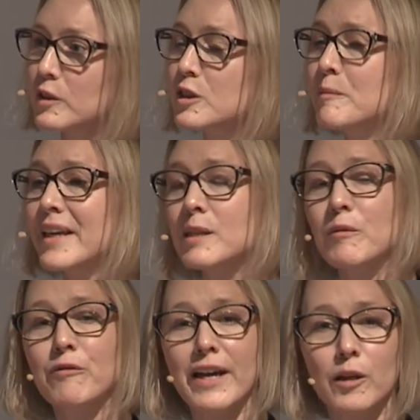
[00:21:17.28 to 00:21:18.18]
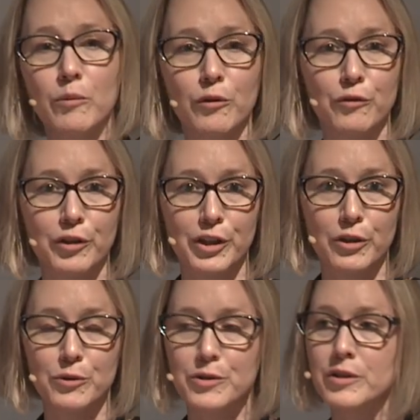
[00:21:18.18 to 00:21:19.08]
to make them available for
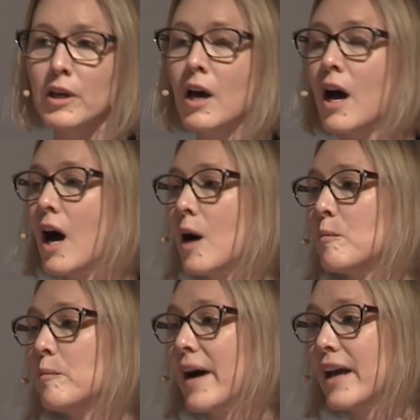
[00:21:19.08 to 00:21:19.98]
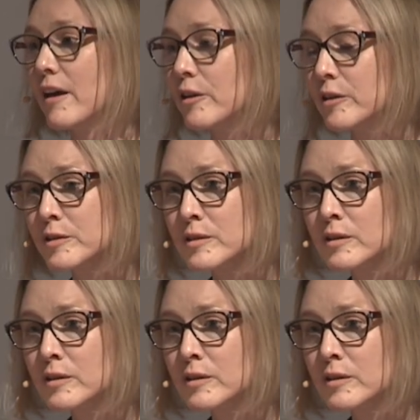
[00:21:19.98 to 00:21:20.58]
use by others.